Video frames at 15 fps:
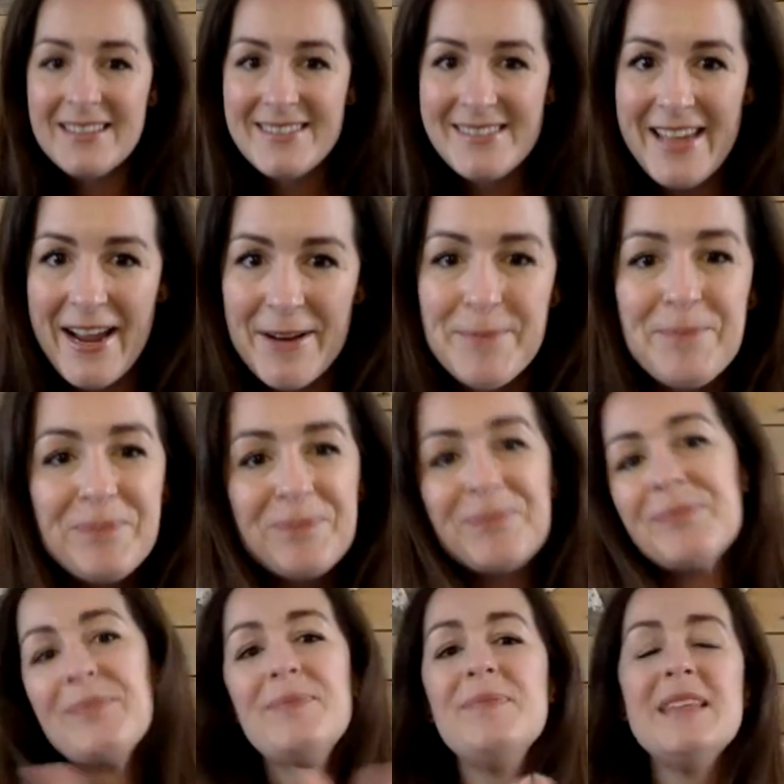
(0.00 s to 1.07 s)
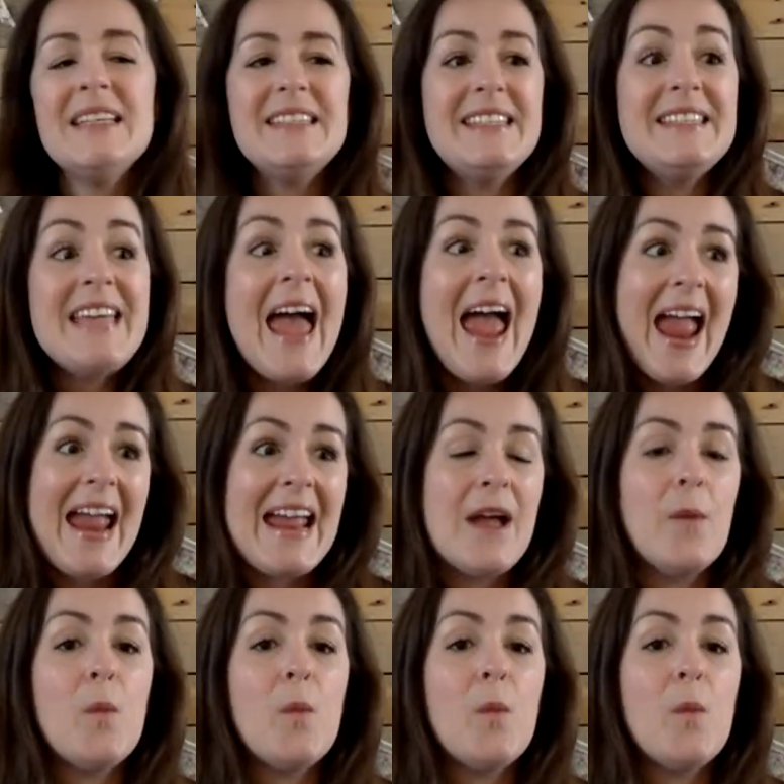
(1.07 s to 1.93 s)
So today